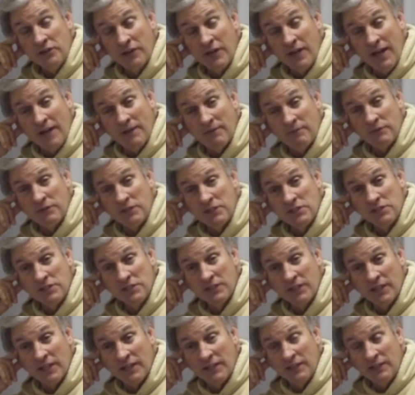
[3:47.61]
captains,
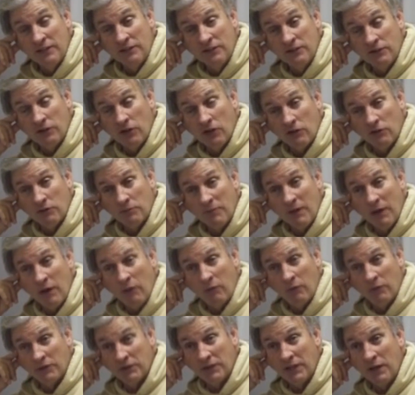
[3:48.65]
and they talked
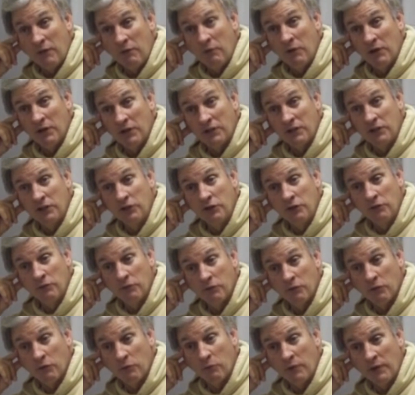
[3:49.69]
about what they wanted to do
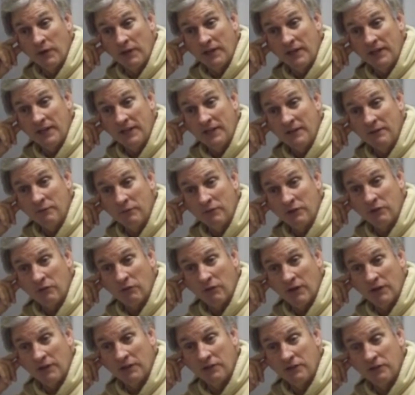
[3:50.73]
for the week, and we
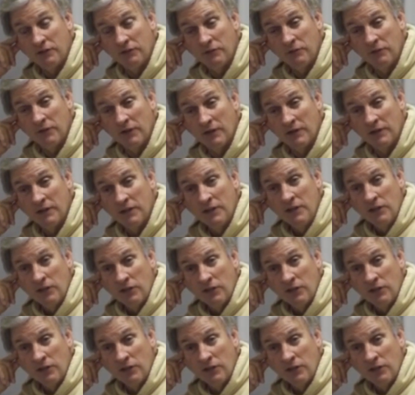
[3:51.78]
tried to